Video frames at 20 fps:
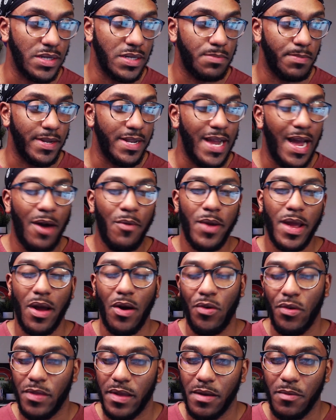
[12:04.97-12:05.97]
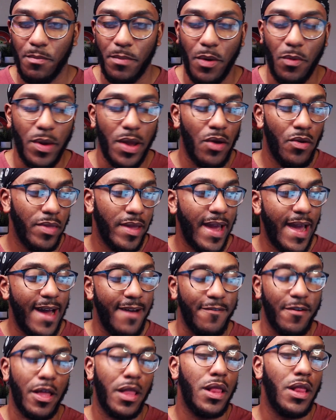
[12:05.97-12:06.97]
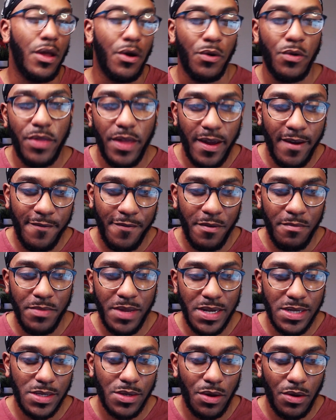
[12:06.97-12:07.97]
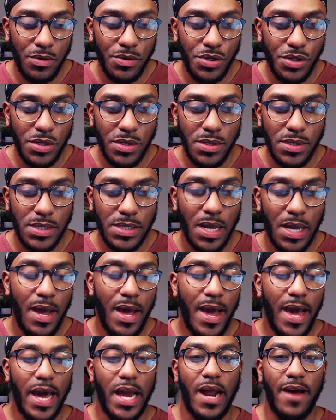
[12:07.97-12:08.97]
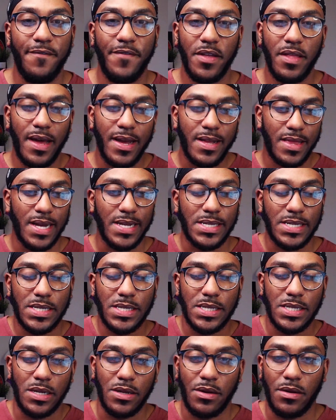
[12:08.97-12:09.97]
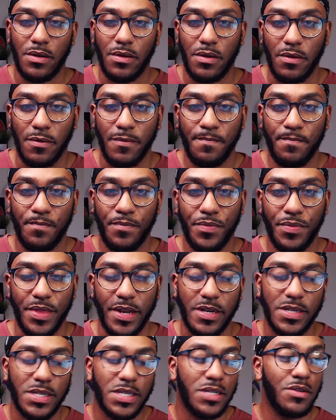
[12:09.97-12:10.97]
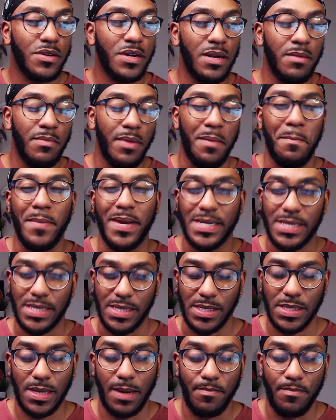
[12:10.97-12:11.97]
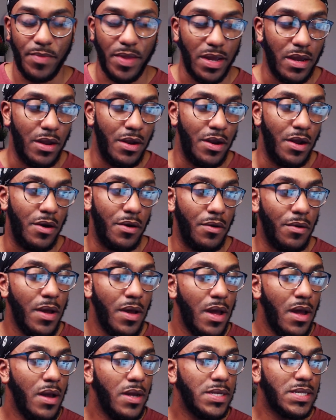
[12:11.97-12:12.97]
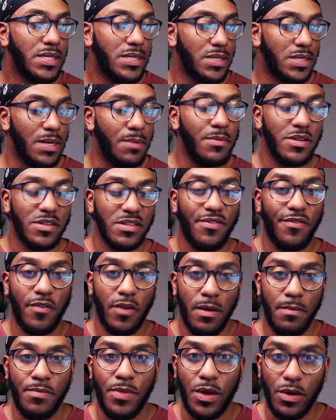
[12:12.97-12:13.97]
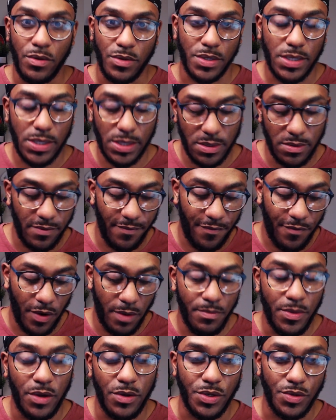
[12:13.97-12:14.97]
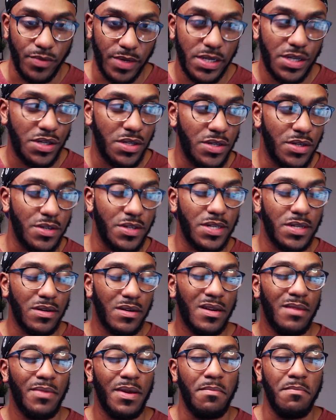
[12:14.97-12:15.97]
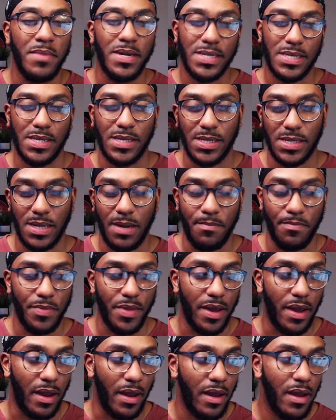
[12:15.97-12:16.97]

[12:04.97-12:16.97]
But now we only have clothing from these cultures, and I feel like they're still going to be missing something. Simmers from those regions are still going to be missing something,